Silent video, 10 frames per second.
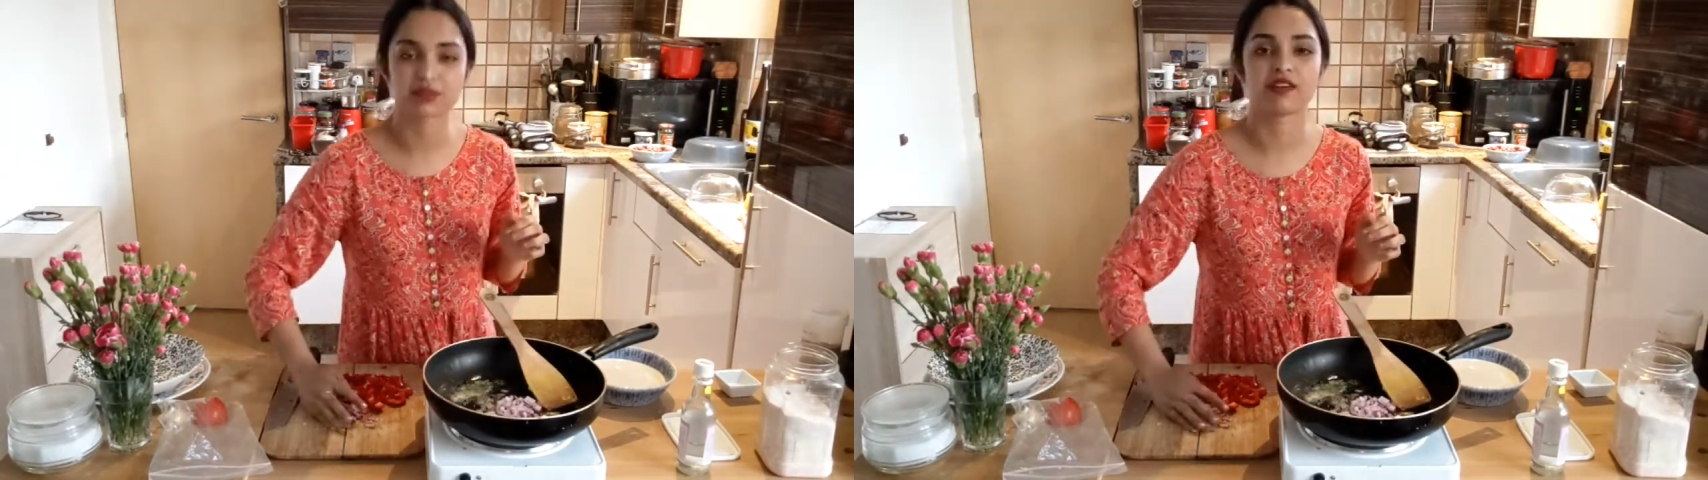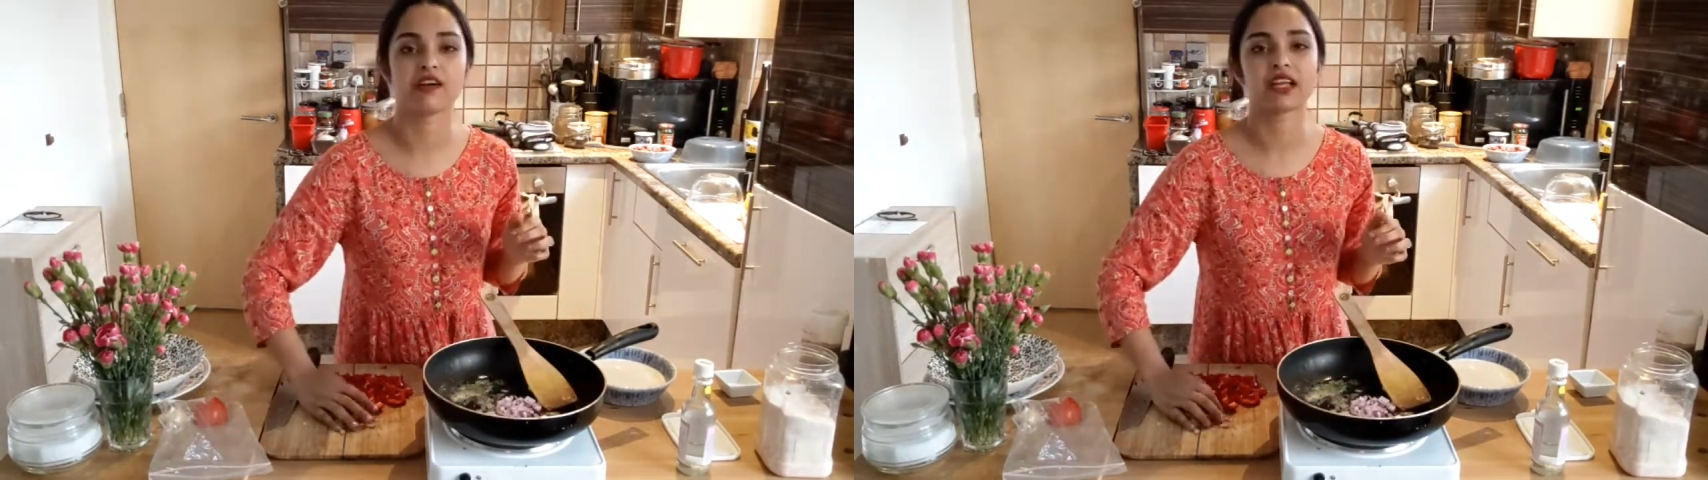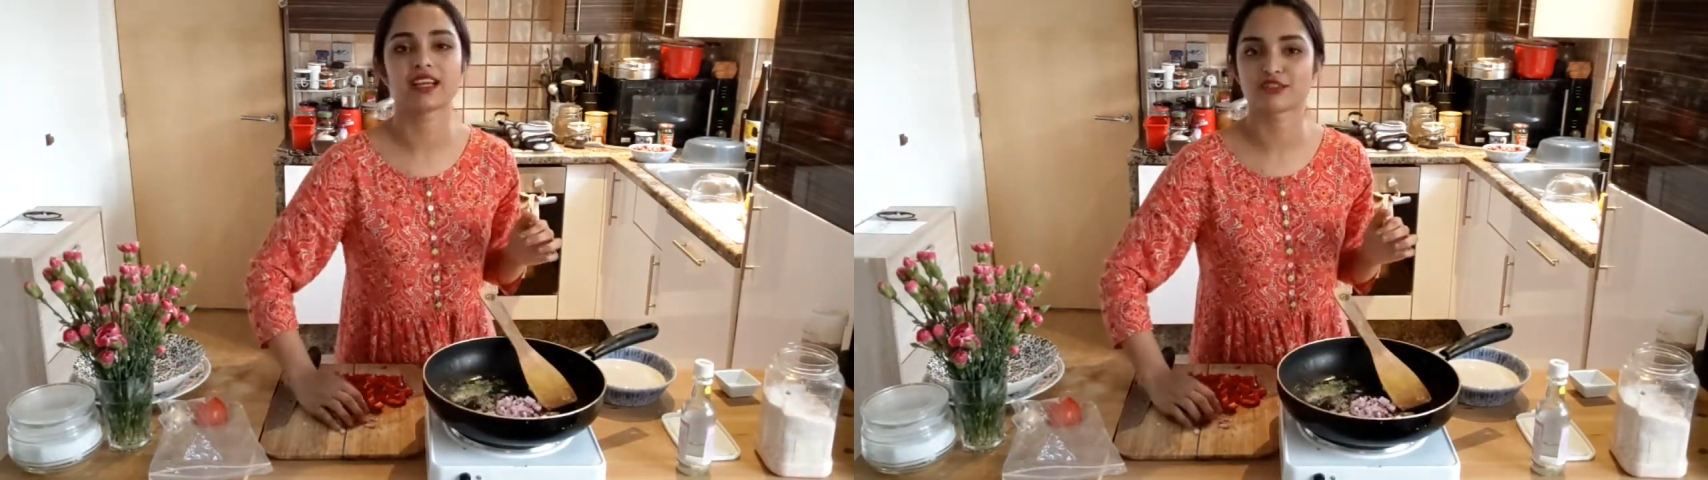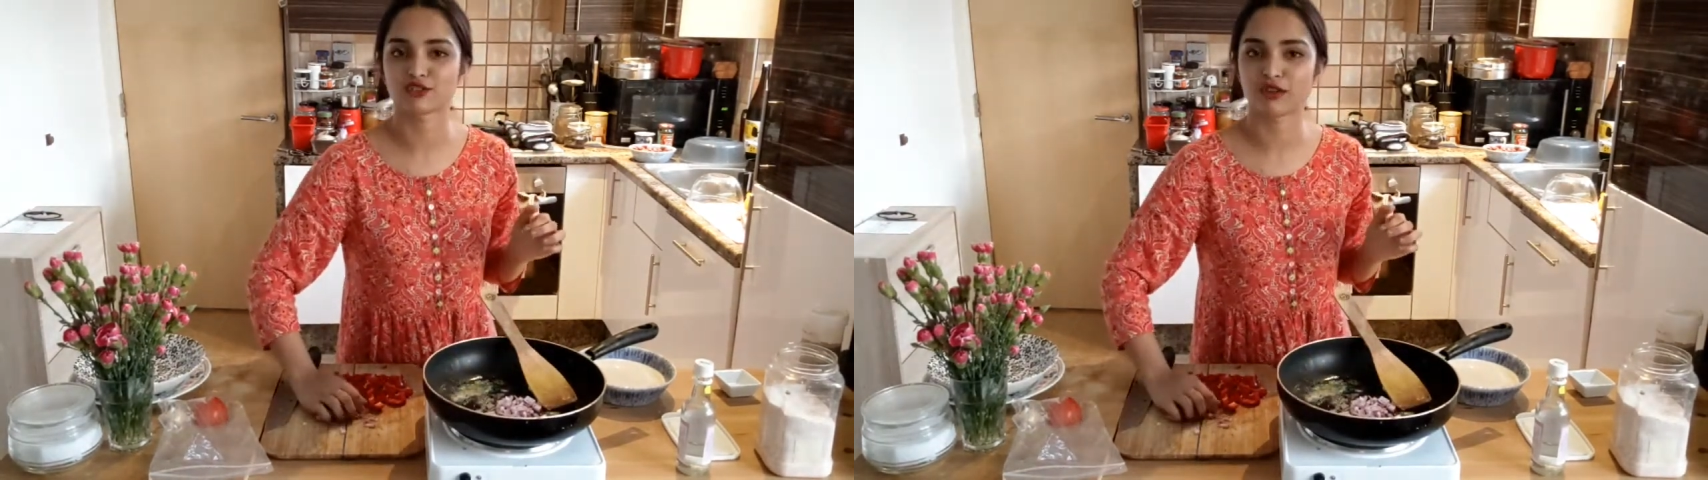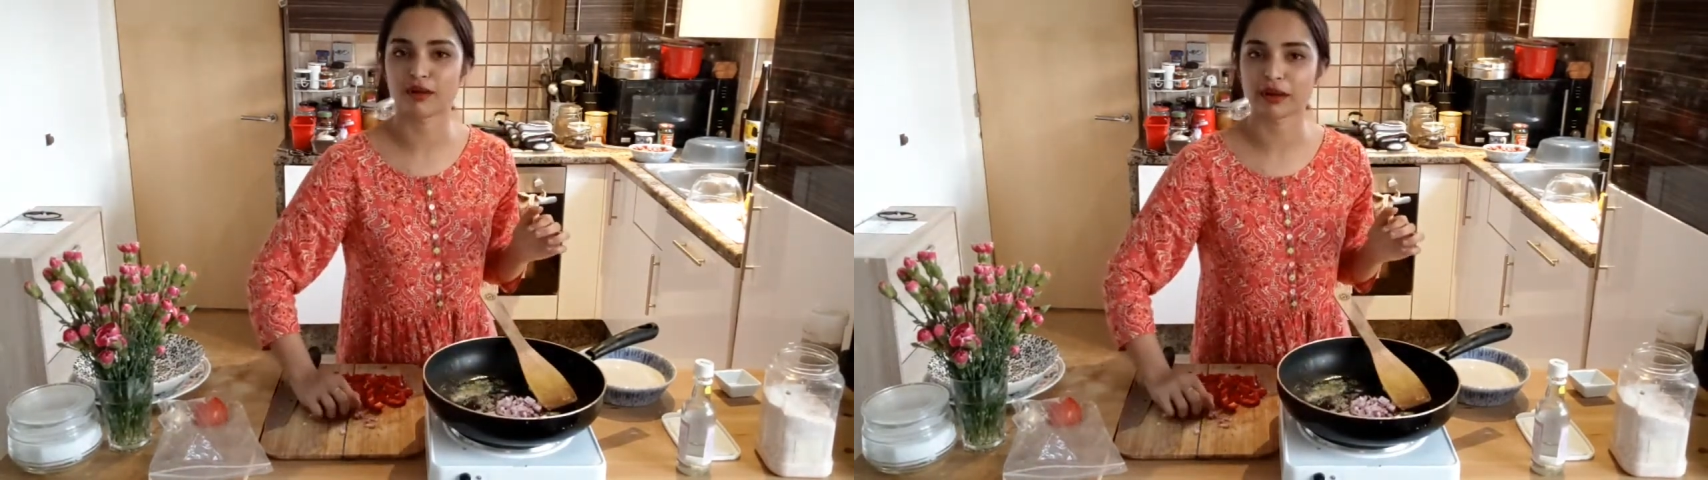very against
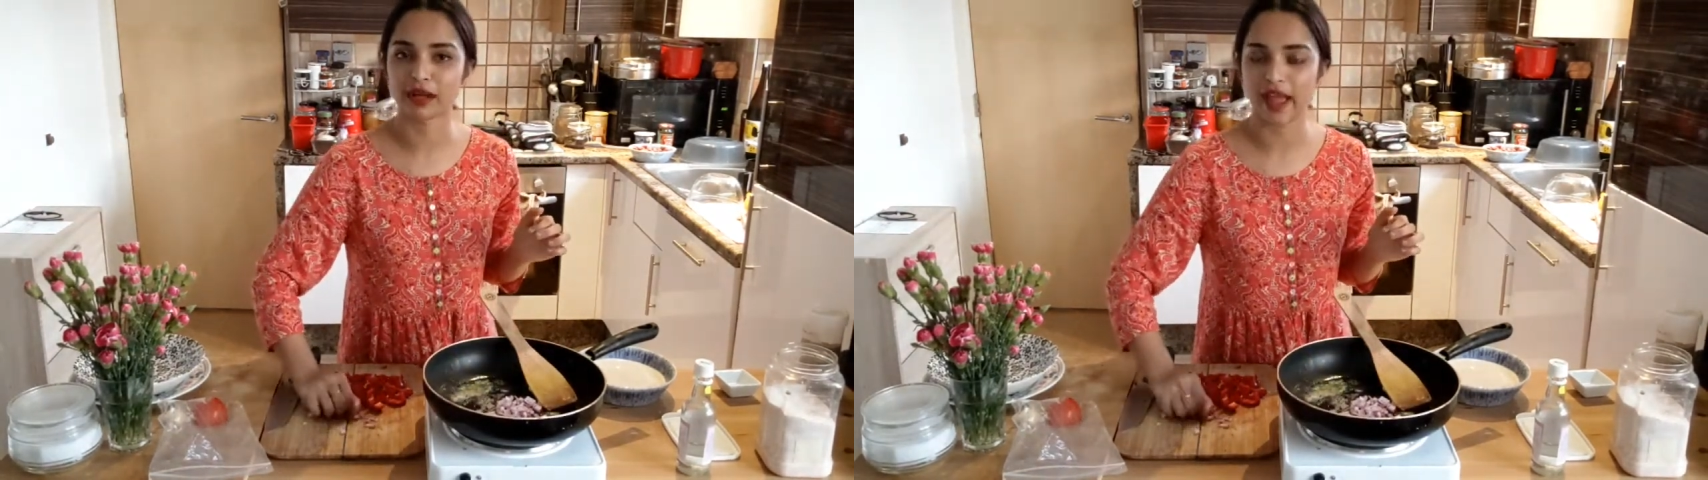throwing